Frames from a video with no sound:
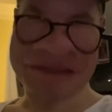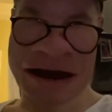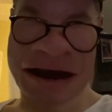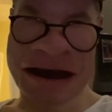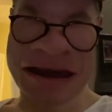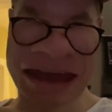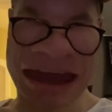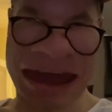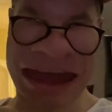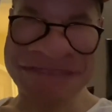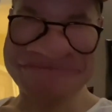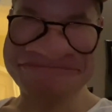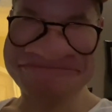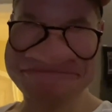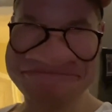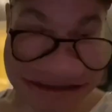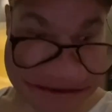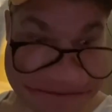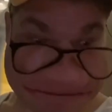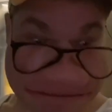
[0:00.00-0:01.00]
okay.
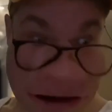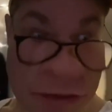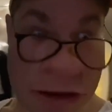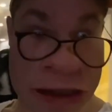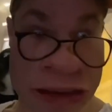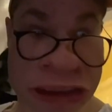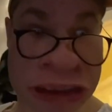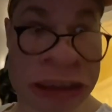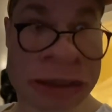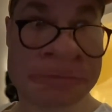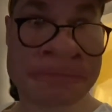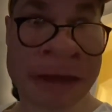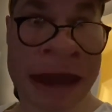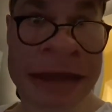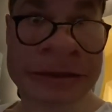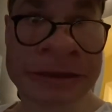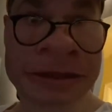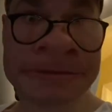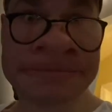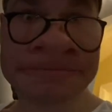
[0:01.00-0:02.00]
My where's your
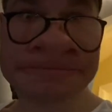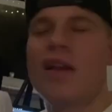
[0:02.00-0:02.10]
bed?